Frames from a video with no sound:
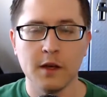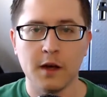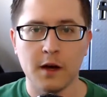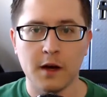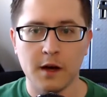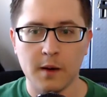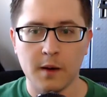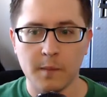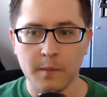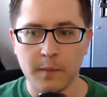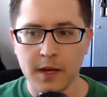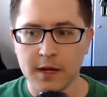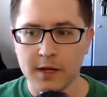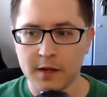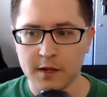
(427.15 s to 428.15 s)
And
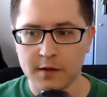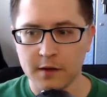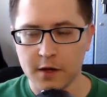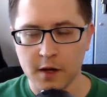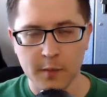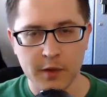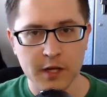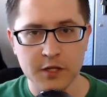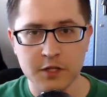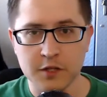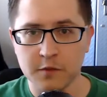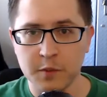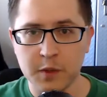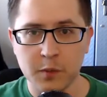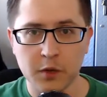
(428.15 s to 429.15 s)
it's a combination
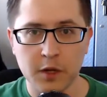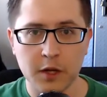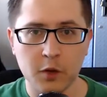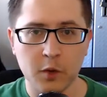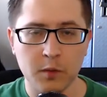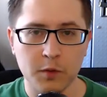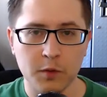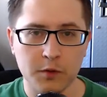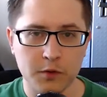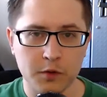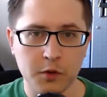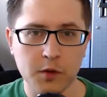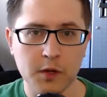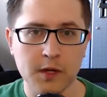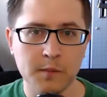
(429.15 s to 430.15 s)
of people not knowing what they're
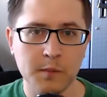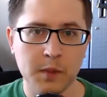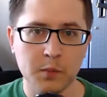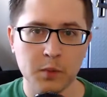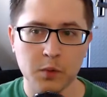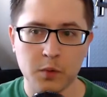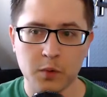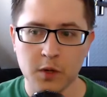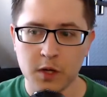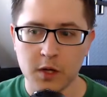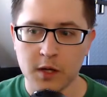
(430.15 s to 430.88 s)
doing, people